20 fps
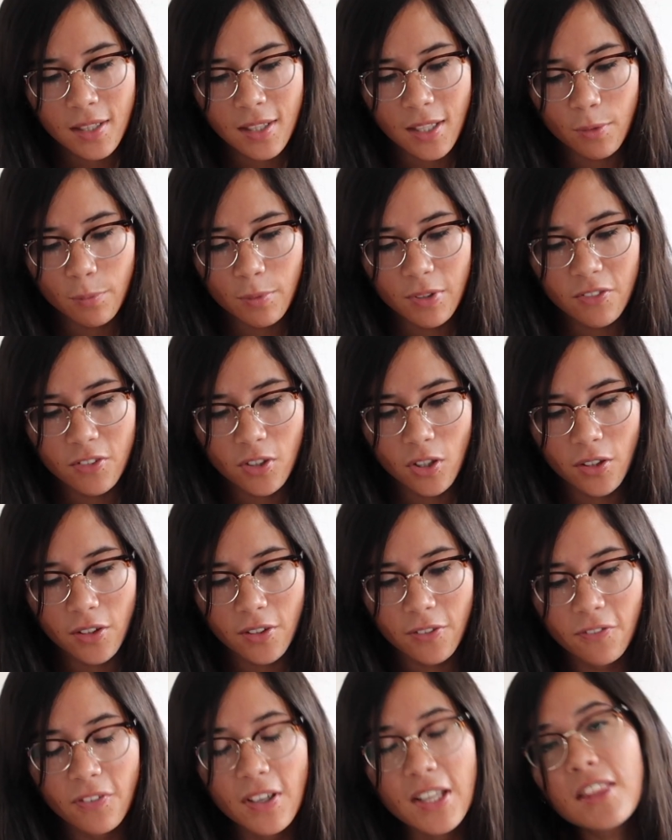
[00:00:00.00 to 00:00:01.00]
Then we've
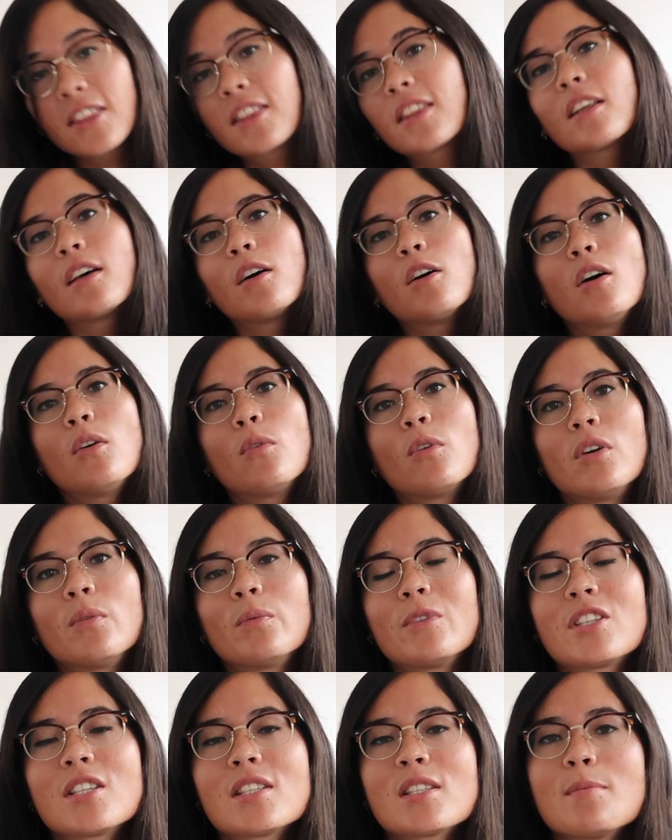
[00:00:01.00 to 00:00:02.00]
got the fifth
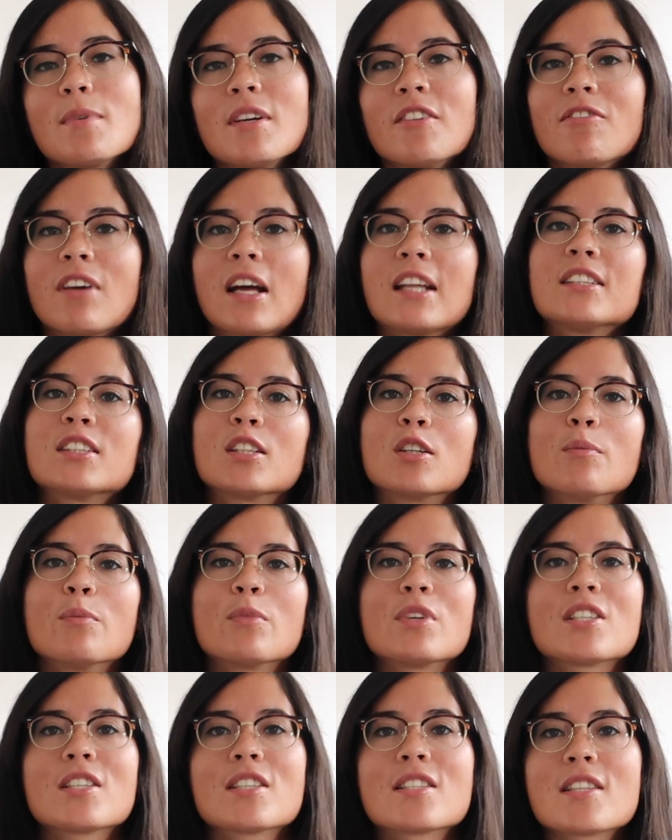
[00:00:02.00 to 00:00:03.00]
one, which is a bit
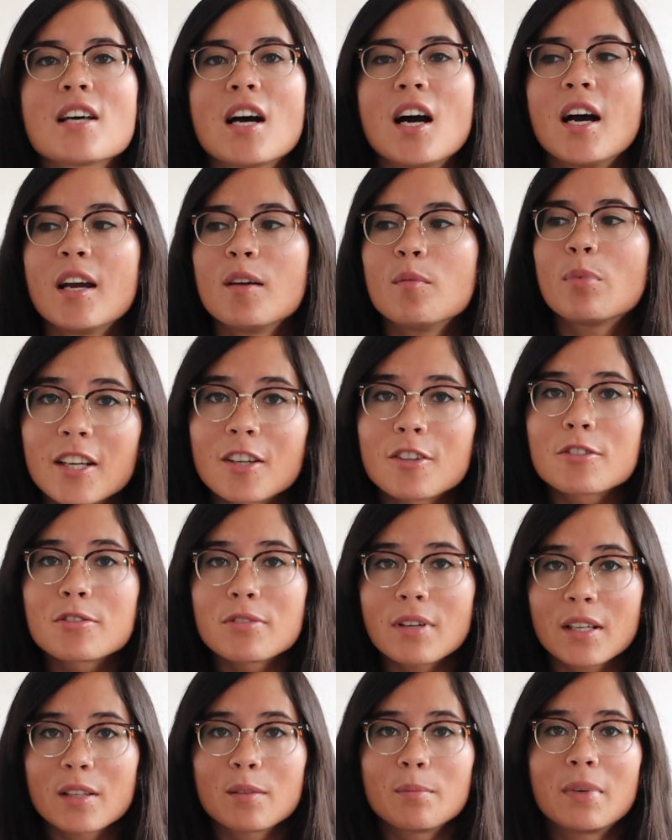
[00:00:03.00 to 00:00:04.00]
random, which is that I'm
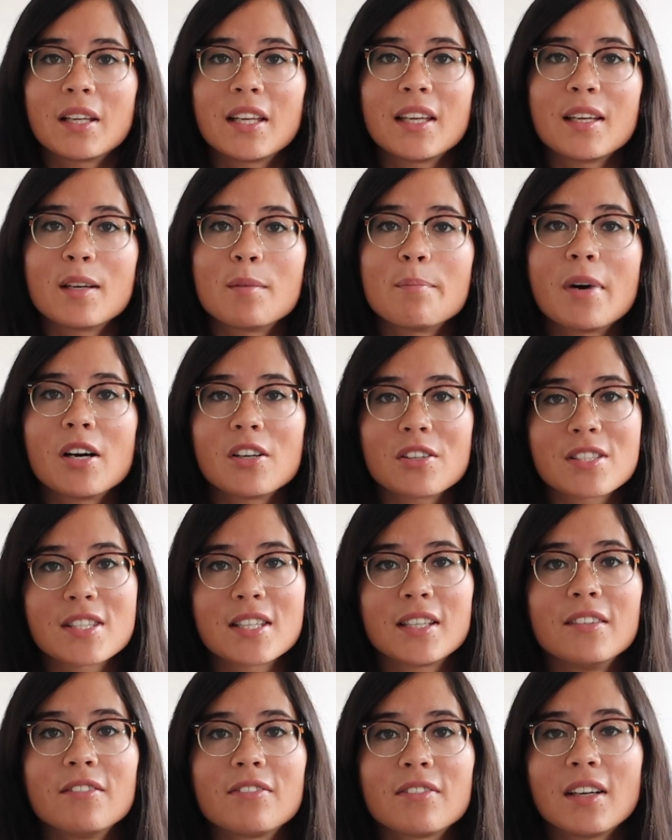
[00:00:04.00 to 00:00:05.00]
incredibly
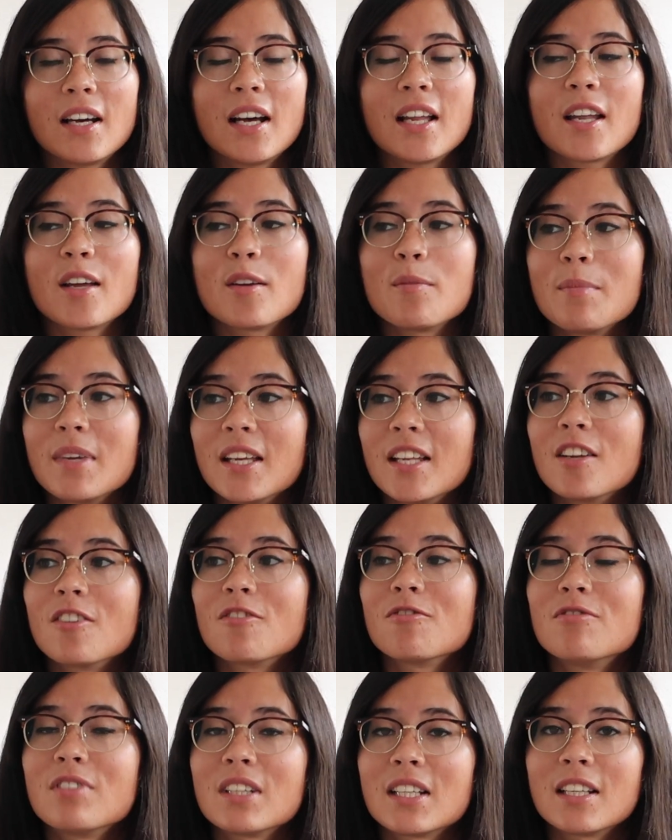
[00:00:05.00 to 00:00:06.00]
impulsive, and I
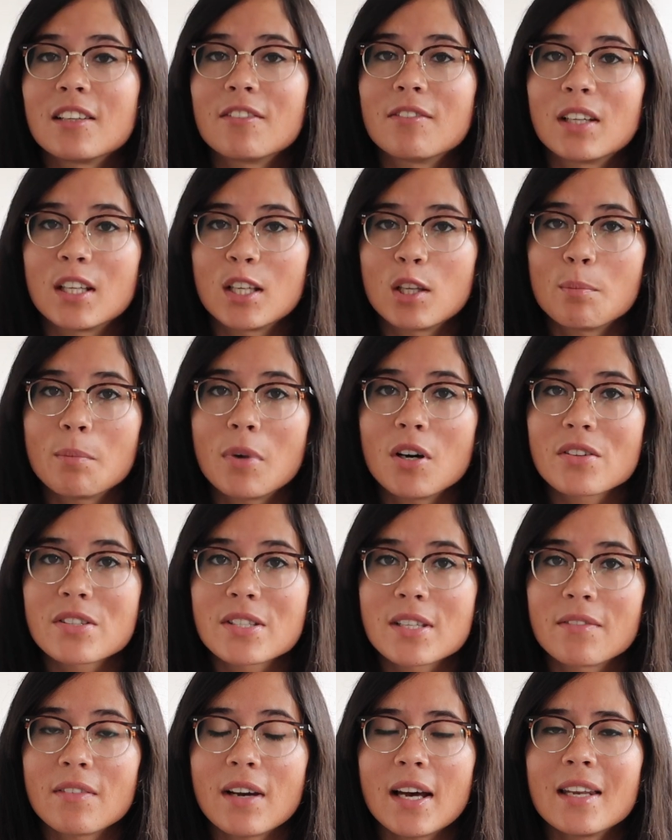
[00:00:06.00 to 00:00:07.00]
mean really, really
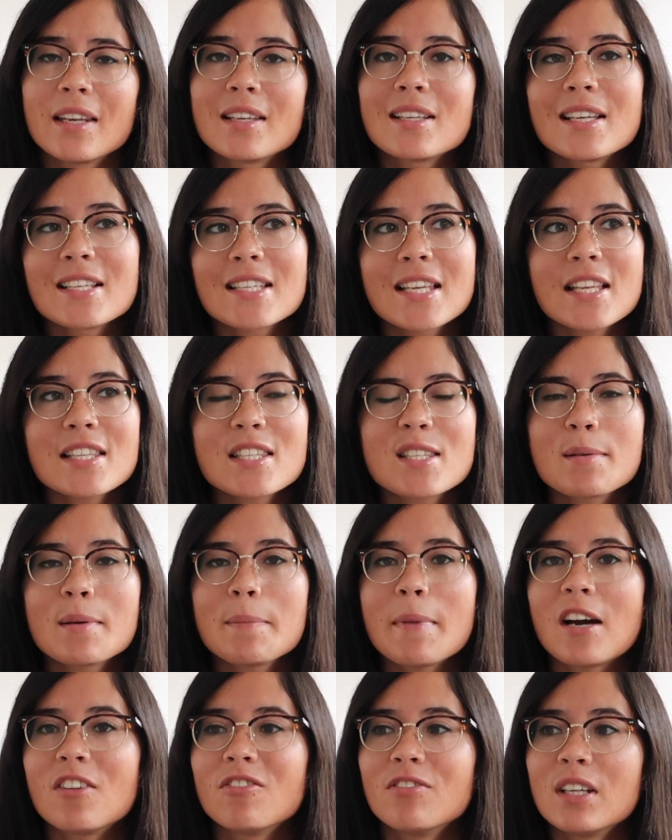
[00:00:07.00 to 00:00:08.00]
impulsive, and it tends to
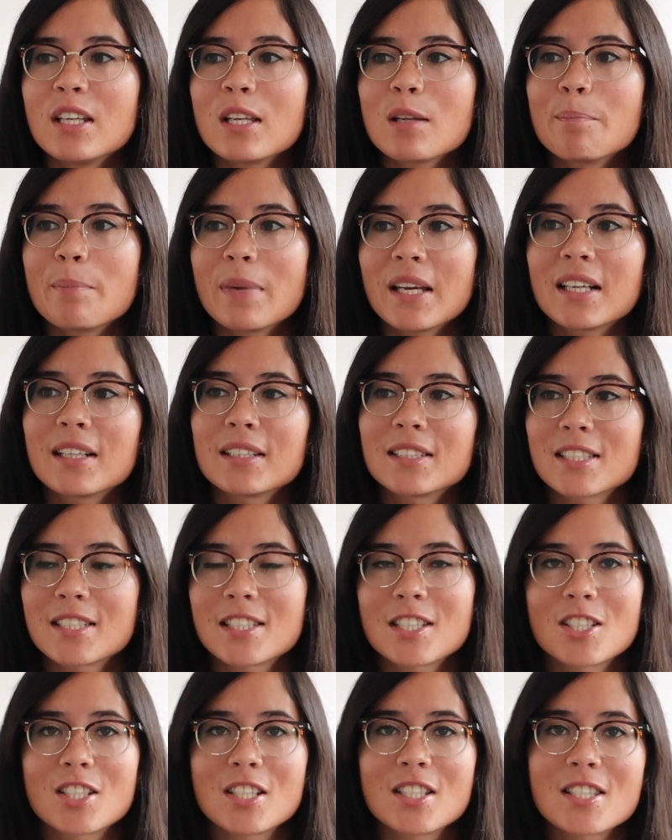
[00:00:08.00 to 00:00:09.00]
be about really big
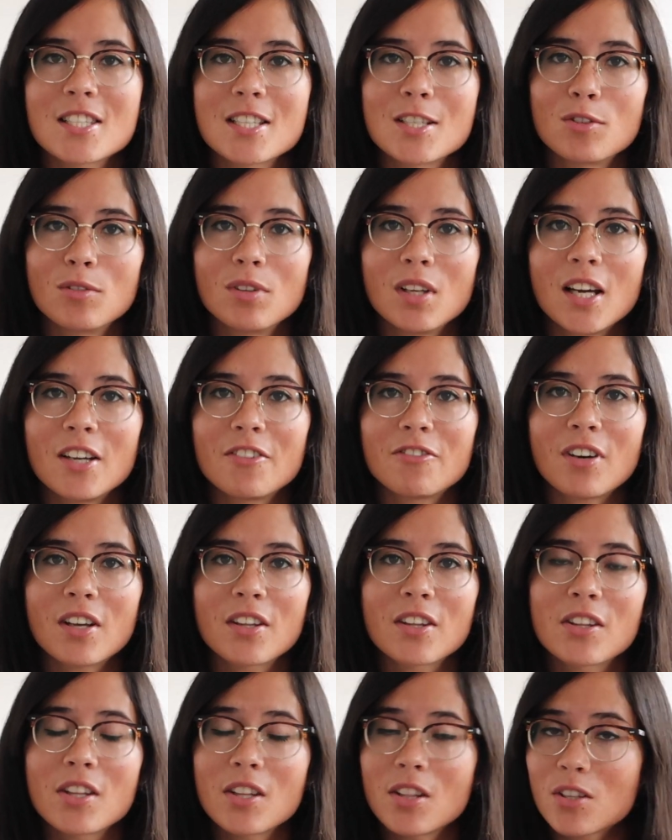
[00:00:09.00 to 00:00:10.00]
decisions in your life
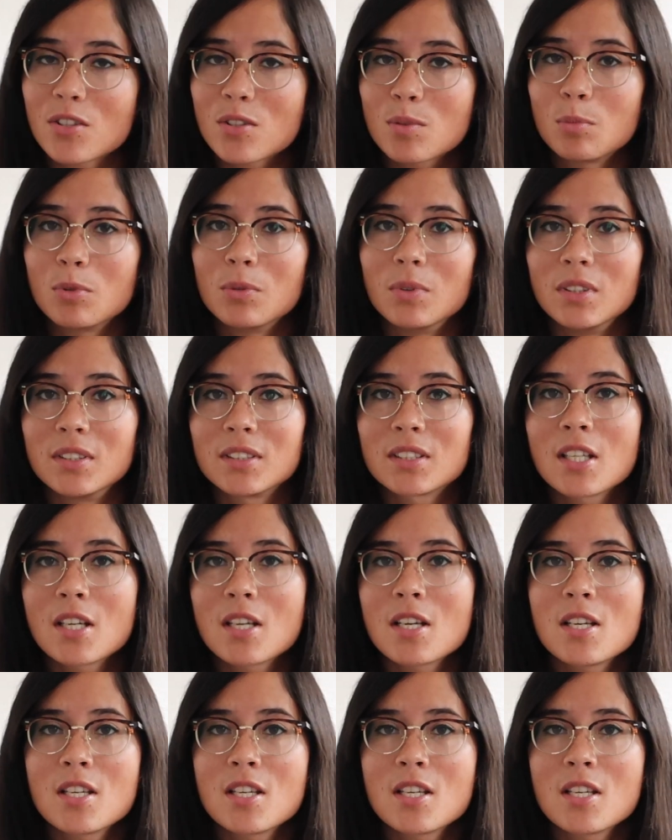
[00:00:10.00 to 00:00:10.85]
rather than the small ones.